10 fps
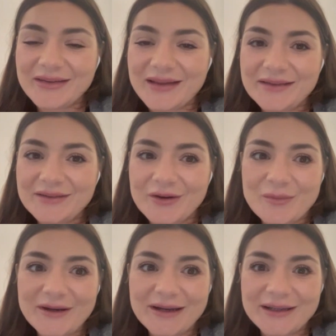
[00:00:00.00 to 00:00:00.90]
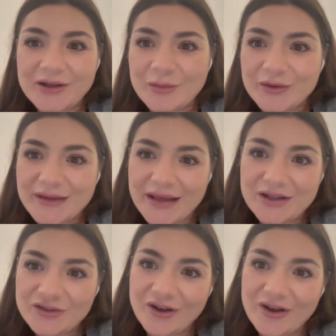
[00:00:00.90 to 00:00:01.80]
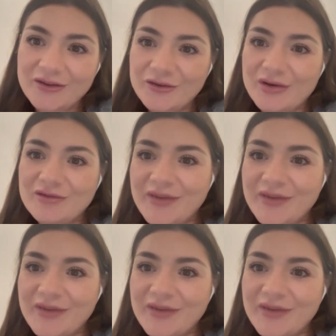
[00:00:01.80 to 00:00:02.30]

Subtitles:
nicer marketing communication, to have